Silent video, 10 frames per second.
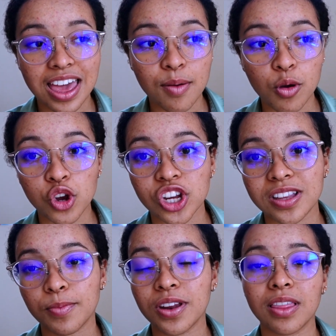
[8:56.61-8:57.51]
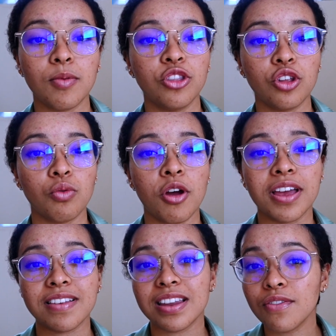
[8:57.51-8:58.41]
emotions, putting them under the rug,
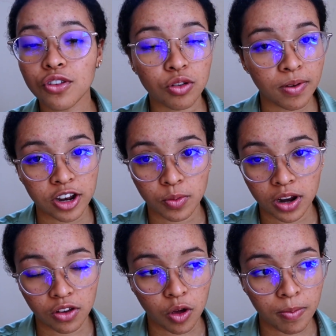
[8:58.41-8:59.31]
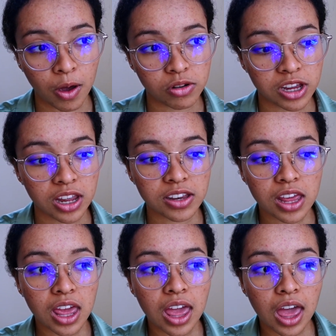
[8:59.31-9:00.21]
is never the right way to go about it.
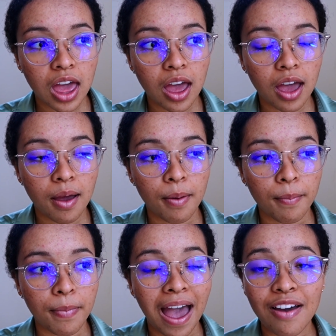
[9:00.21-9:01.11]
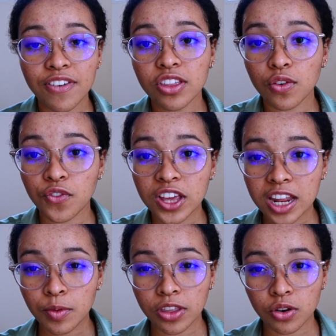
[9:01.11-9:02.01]
Having the feeling within